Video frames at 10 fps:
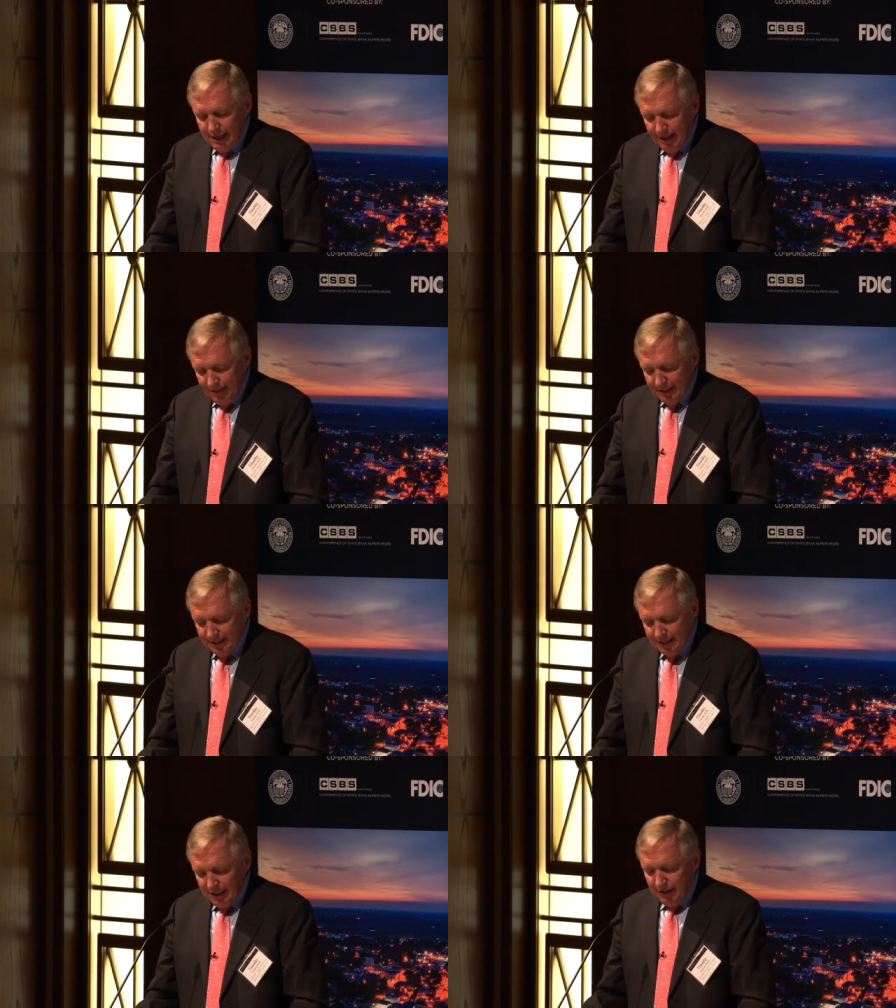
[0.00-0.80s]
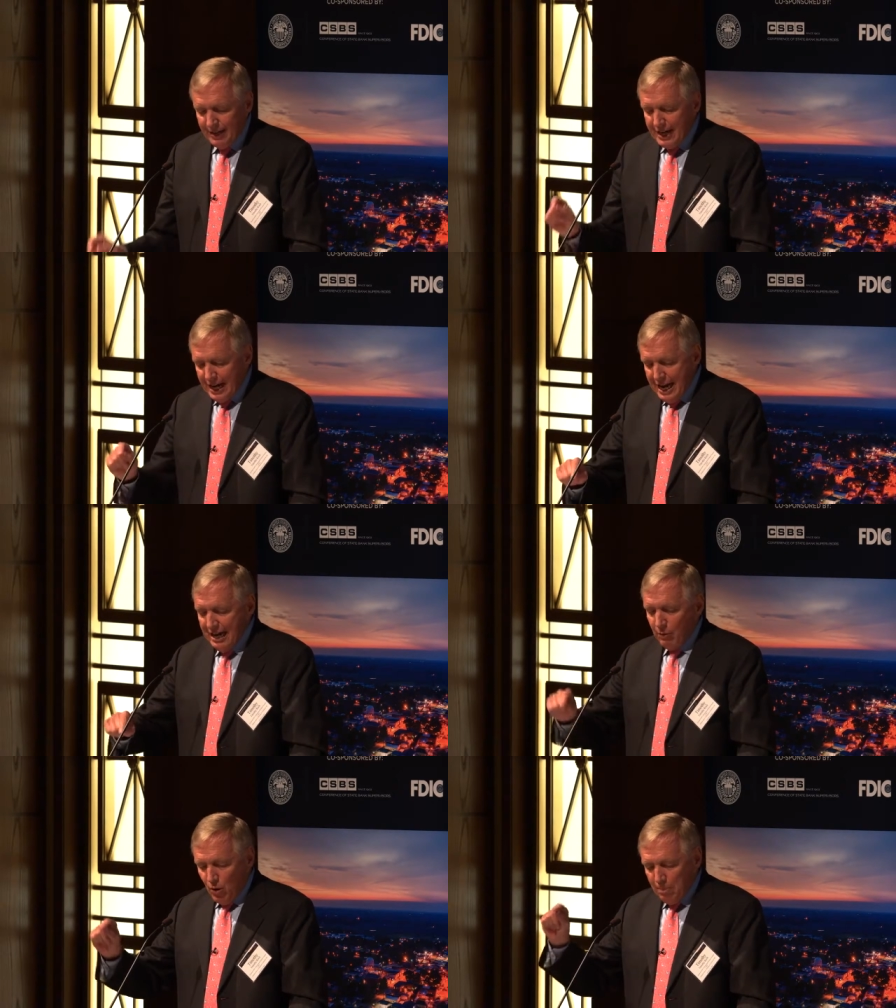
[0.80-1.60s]
evidence of
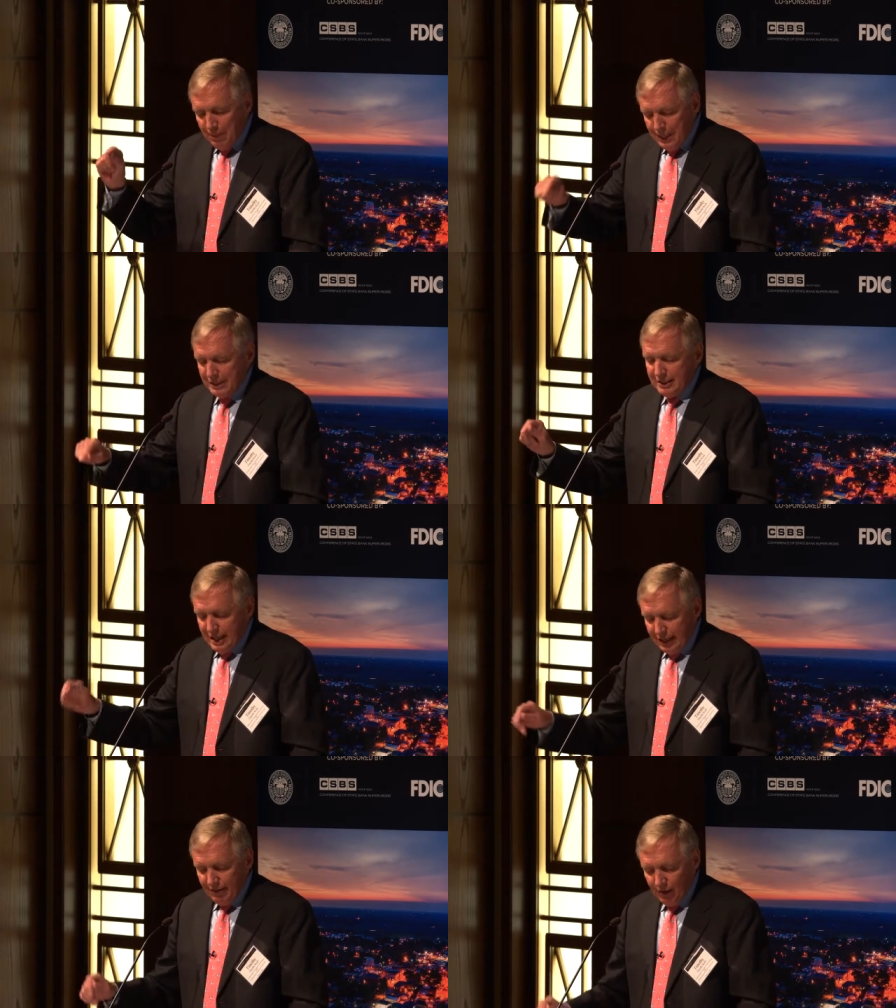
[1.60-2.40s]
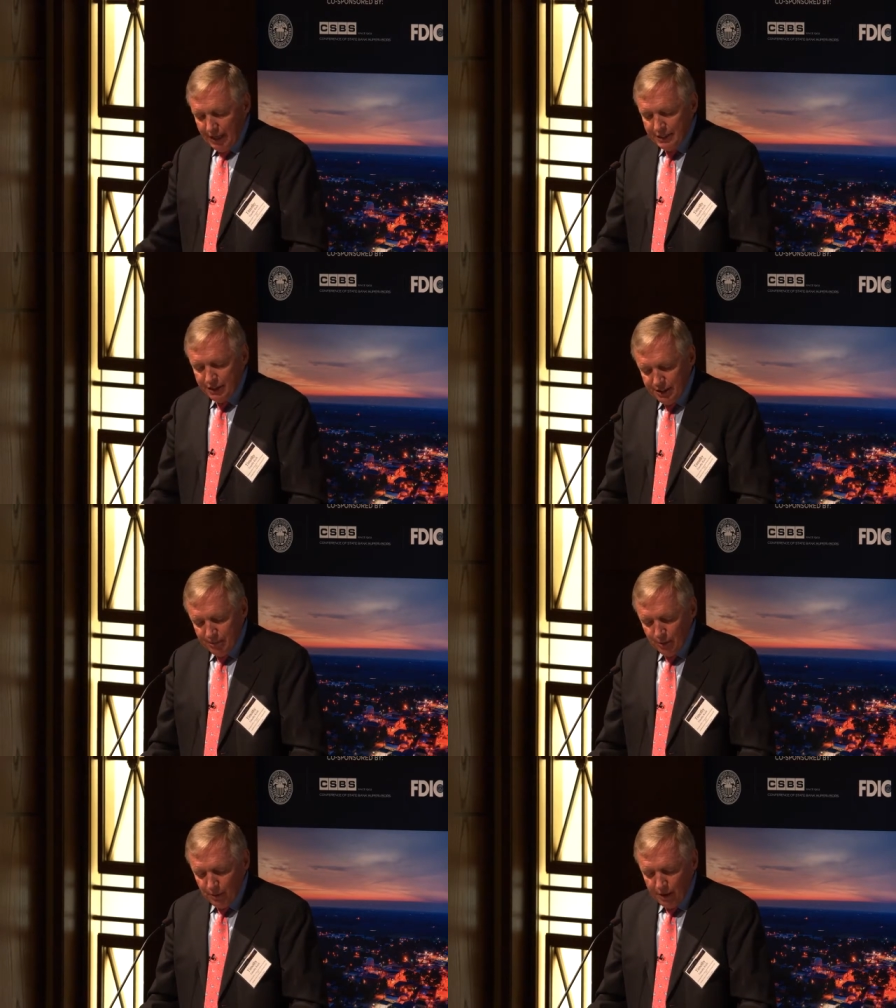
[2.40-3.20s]
a robust negative
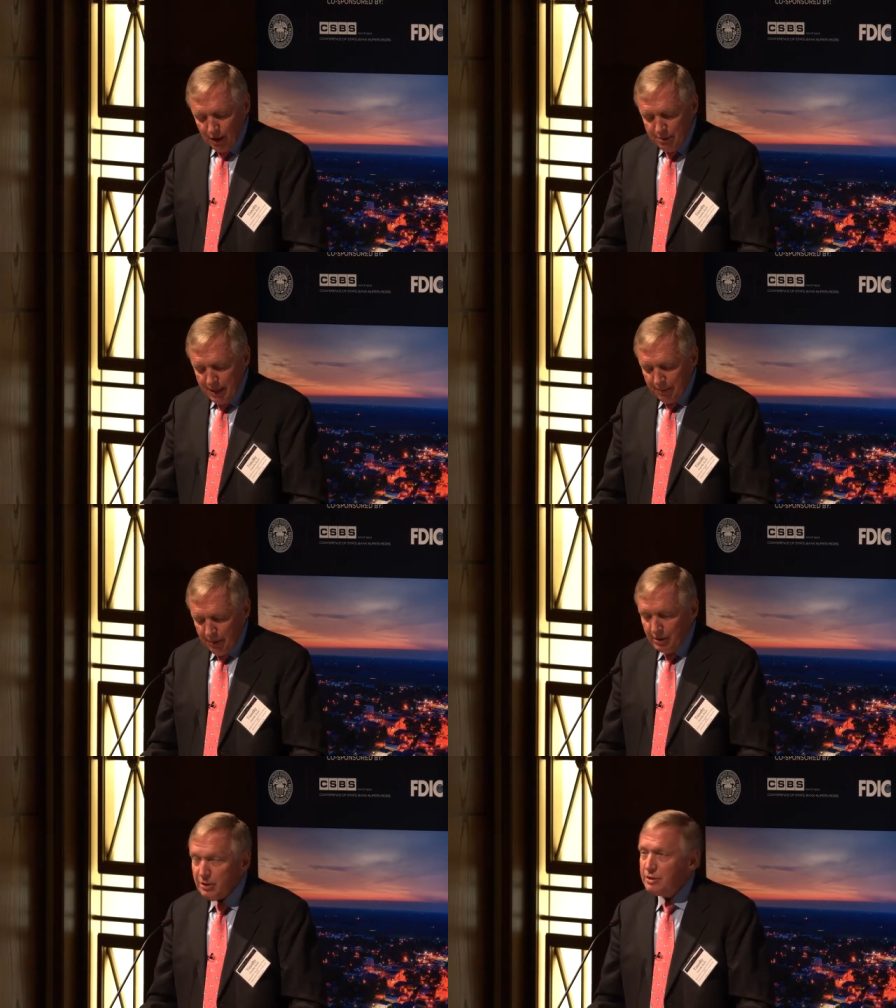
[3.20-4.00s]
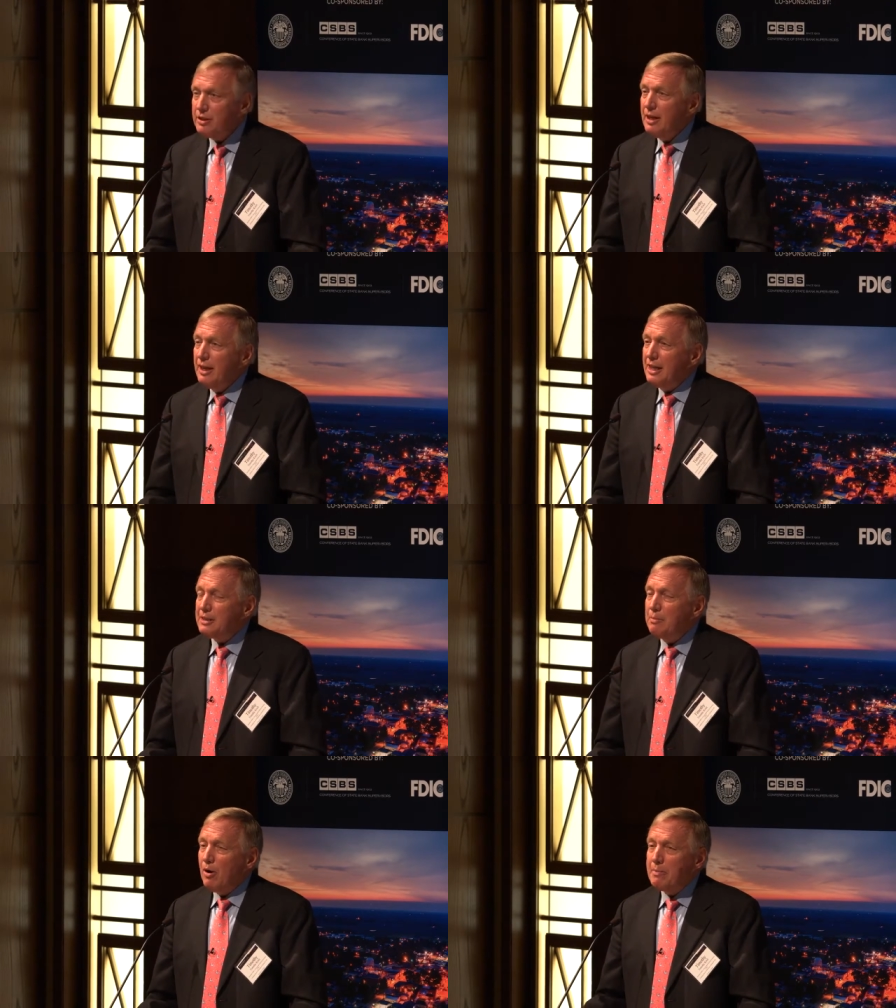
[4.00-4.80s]
relationship between large bank mergers
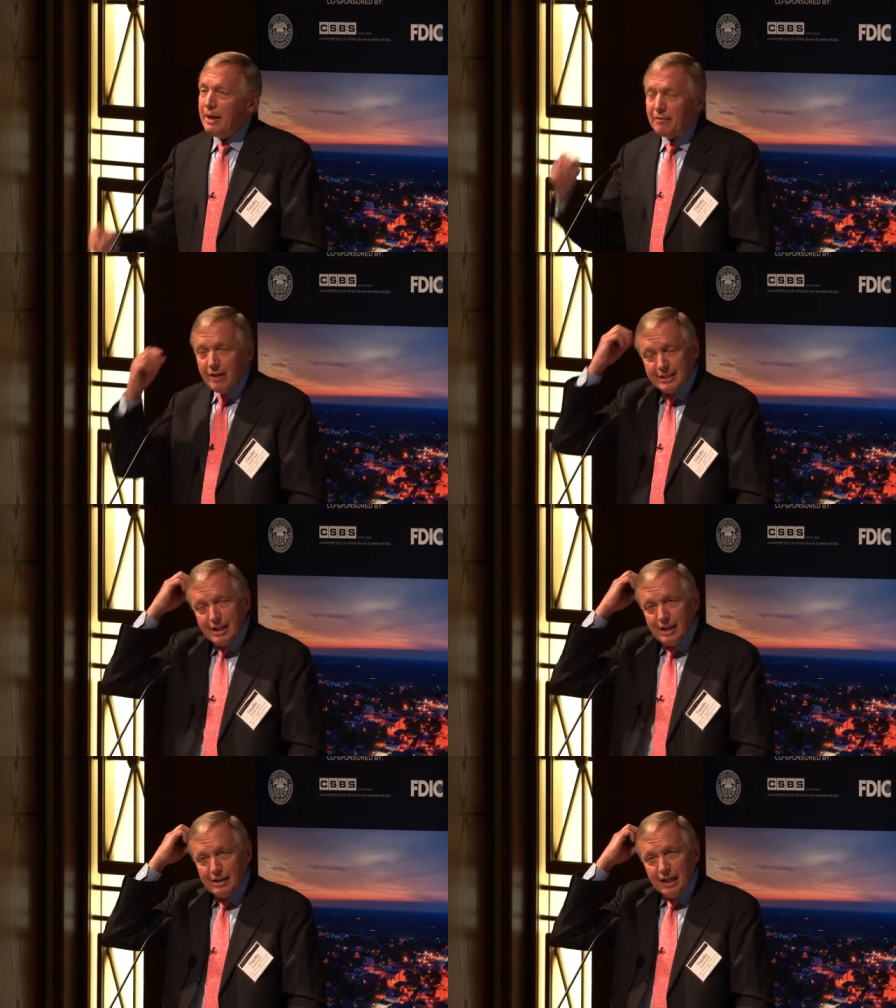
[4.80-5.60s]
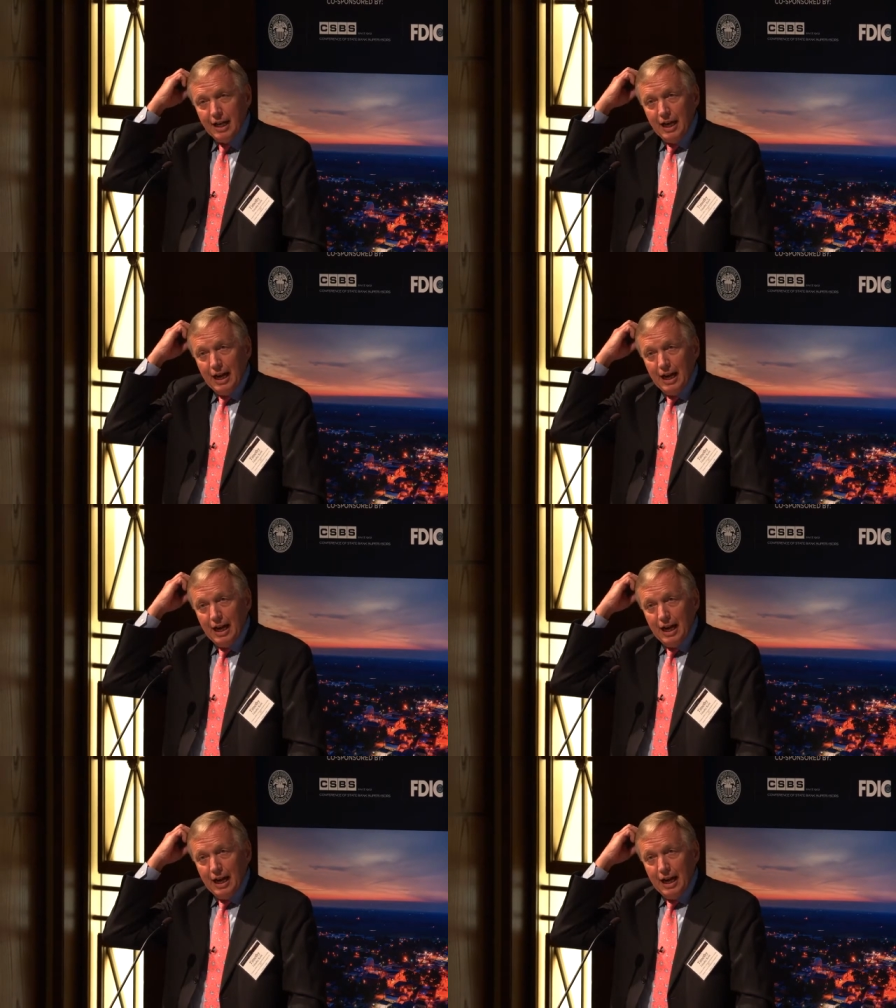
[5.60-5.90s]
and small bank vitality.